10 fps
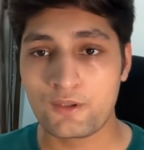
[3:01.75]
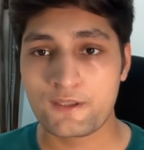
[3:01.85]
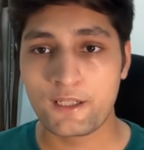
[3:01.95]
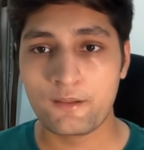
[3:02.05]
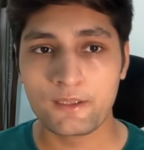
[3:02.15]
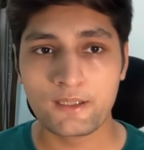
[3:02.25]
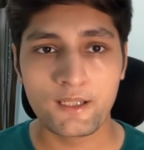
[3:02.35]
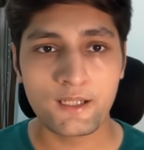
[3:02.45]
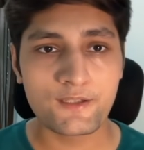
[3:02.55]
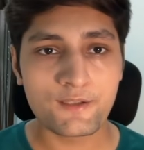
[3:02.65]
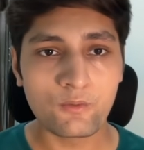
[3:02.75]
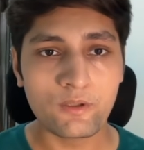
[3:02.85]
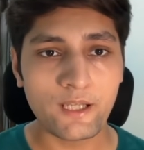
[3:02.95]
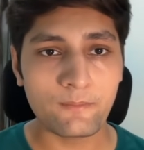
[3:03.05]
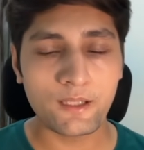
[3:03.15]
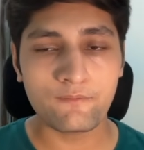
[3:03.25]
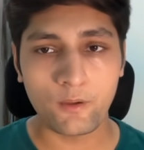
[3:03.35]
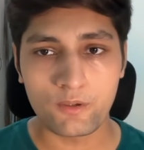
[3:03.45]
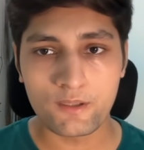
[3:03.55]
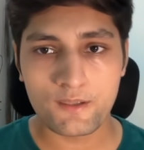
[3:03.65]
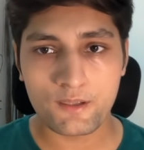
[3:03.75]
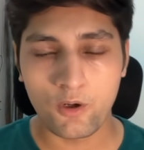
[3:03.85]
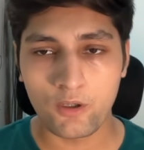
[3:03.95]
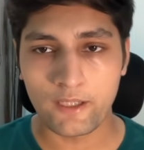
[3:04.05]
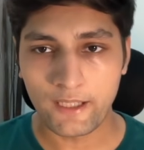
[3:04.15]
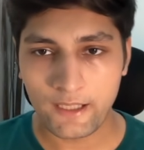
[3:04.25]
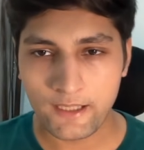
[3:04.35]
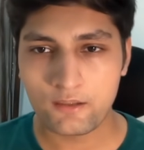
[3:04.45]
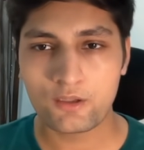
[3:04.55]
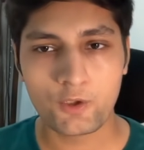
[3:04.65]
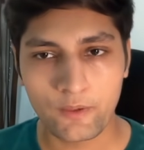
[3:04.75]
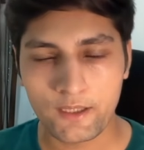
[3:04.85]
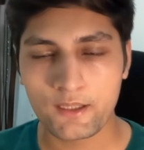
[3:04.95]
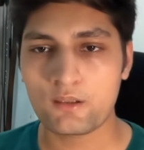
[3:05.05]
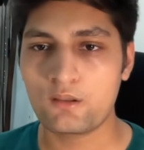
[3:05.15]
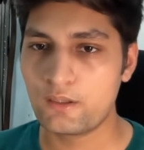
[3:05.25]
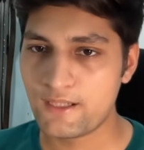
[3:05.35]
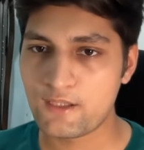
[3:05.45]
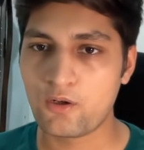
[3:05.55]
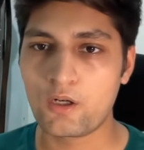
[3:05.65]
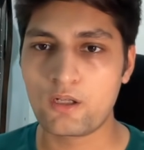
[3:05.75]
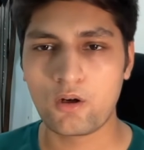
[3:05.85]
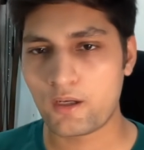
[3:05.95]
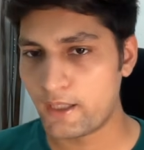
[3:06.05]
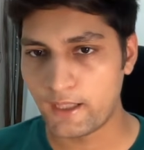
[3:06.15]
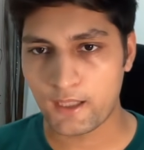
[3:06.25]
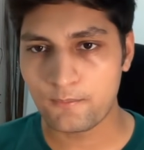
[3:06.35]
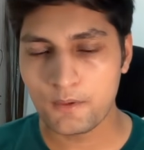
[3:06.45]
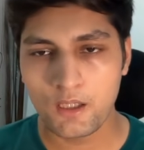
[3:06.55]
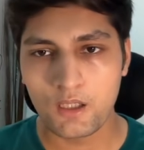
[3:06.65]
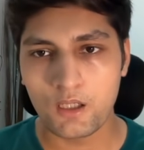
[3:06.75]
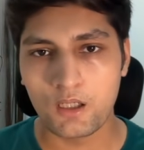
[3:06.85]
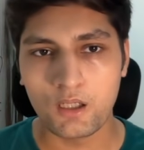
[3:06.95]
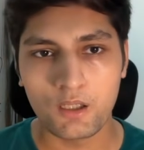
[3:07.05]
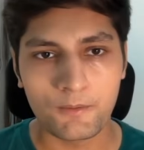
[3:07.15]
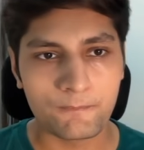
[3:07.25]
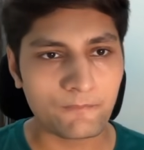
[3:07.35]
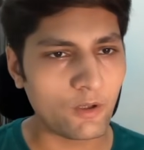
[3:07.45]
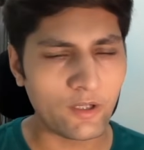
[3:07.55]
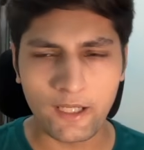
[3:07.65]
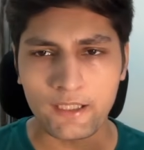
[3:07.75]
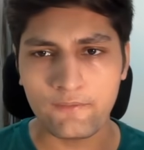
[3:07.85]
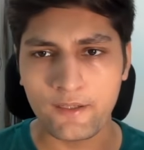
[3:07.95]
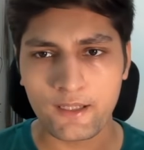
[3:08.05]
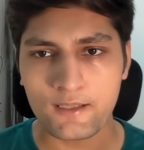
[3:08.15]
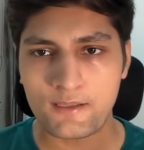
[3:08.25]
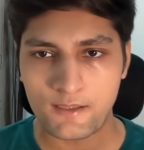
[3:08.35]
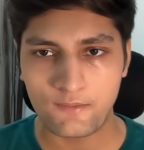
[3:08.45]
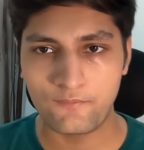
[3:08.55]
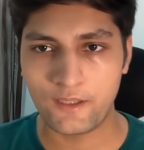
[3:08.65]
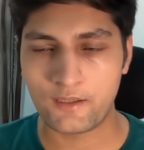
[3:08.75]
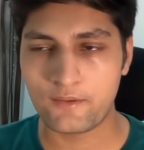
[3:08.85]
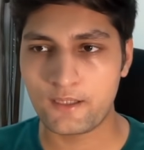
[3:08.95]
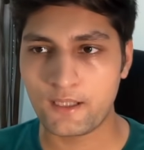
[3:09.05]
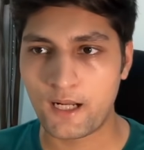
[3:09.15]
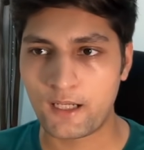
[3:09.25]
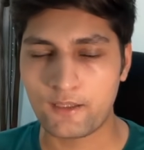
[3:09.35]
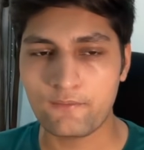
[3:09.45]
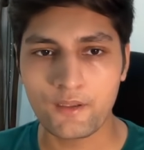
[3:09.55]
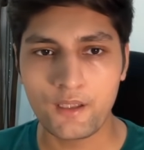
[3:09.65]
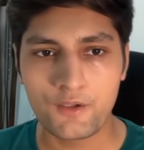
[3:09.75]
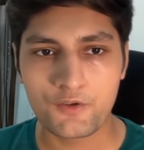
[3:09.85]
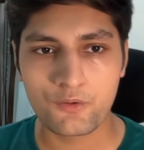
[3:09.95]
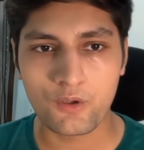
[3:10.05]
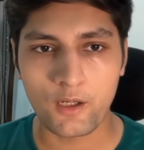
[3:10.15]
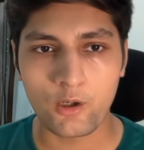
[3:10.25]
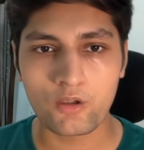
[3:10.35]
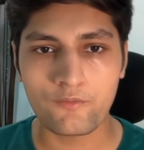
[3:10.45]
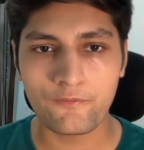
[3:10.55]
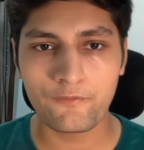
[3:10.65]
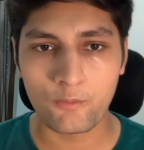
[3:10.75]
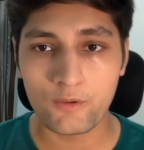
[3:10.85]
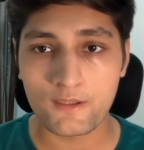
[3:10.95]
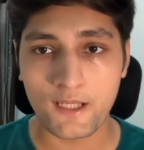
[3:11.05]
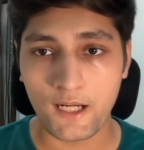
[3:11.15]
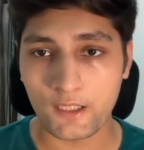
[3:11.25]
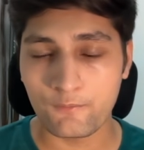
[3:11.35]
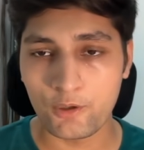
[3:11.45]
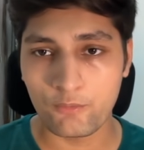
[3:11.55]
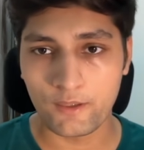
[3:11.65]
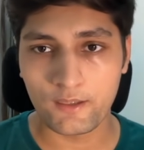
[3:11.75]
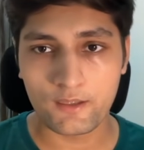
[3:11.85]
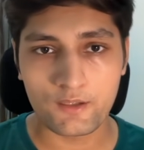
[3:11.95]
second method is cold DMing founders on LinkedIn, Twitter, Discord, or Telegram, or anywhere else wherever they are active. So a lot of founders are active on Twitter.